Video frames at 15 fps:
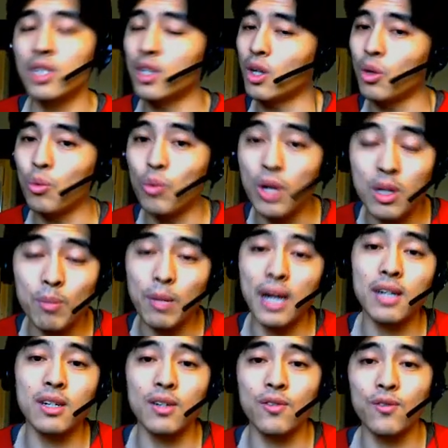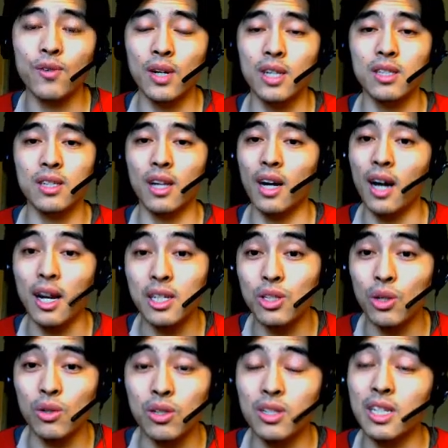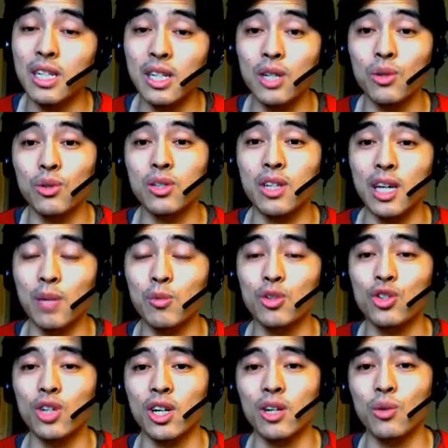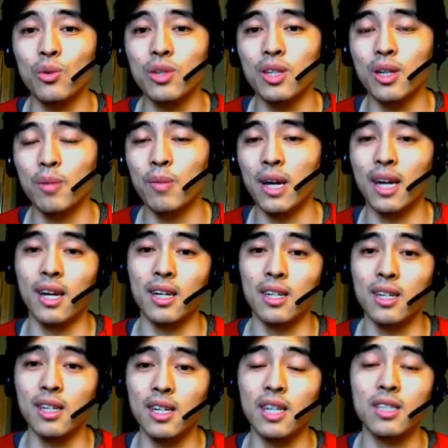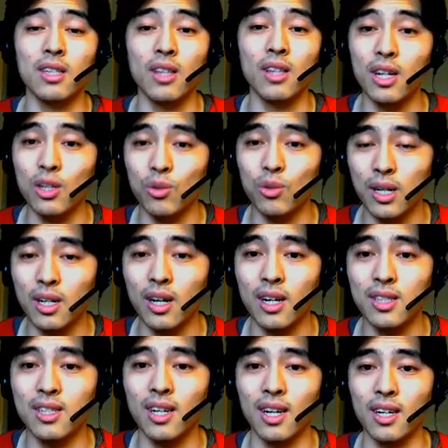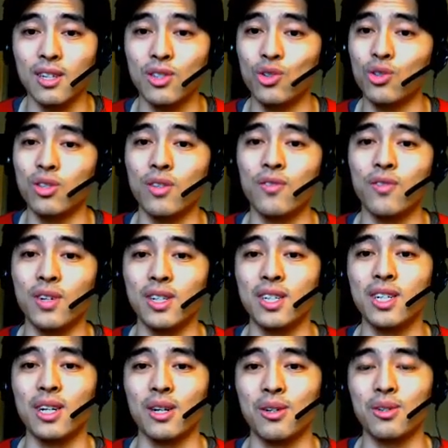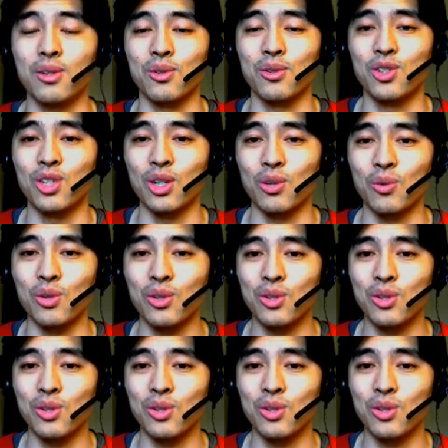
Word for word: You know, one of my good friends. Uh, I started an EOS Gamers channel with him, and he has a lot of great content, and it's just a funny character in general.